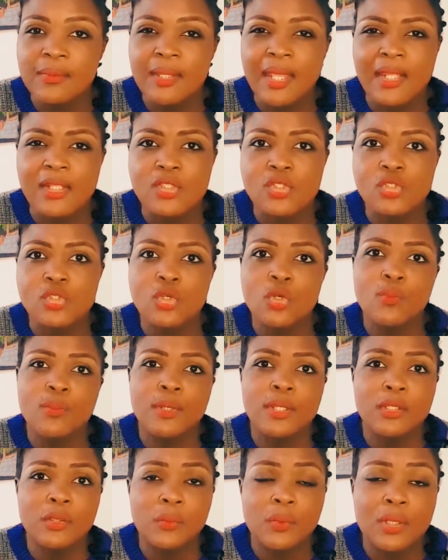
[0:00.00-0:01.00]
there are so
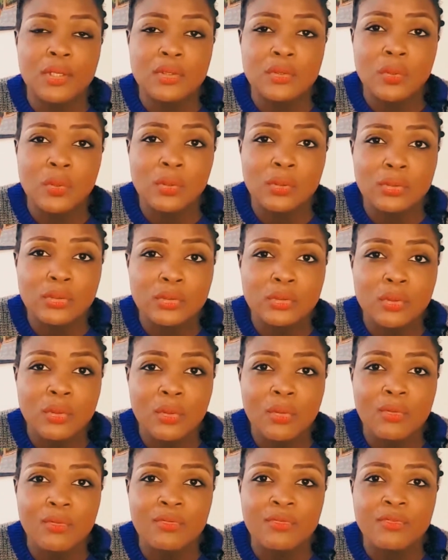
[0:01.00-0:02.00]
many ways also
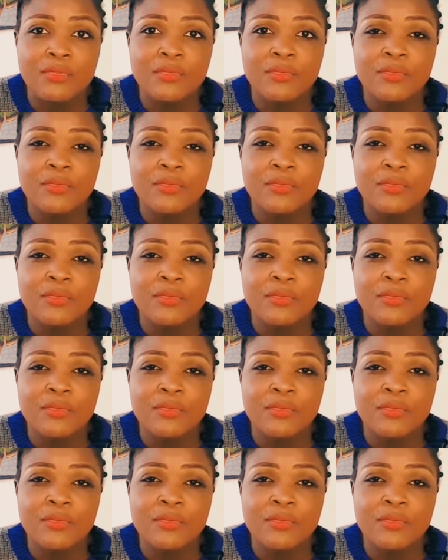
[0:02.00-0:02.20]
of